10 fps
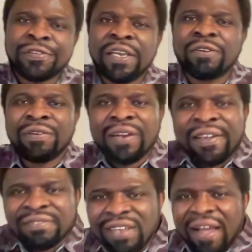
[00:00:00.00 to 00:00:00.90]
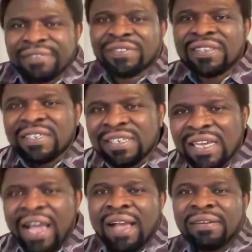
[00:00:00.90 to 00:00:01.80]
the leaders
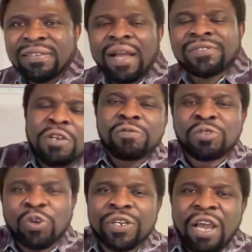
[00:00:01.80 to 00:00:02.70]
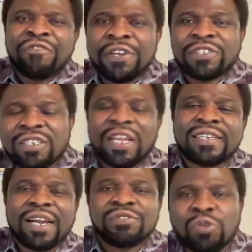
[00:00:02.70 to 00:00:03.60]
here are doing everything they
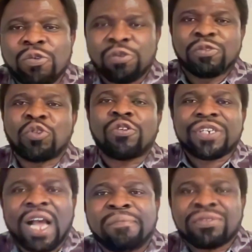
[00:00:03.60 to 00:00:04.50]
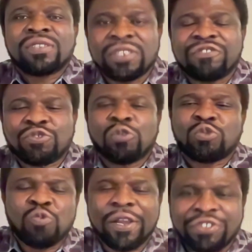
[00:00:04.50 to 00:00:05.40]
can do to calm the
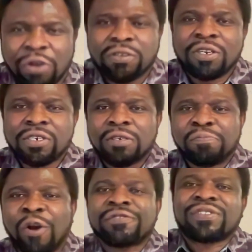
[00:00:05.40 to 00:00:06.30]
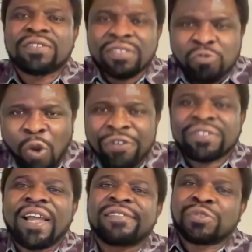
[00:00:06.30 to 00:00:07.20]
situation. But what
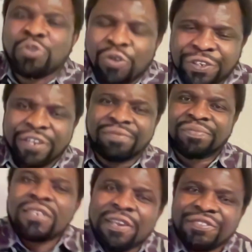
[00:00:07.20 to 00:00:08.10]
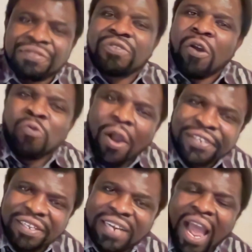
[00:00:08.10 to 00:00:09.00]
they're doing is not
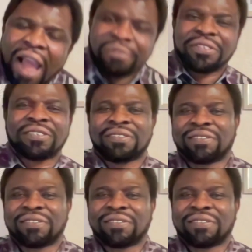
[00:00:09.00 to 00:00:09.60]
working out.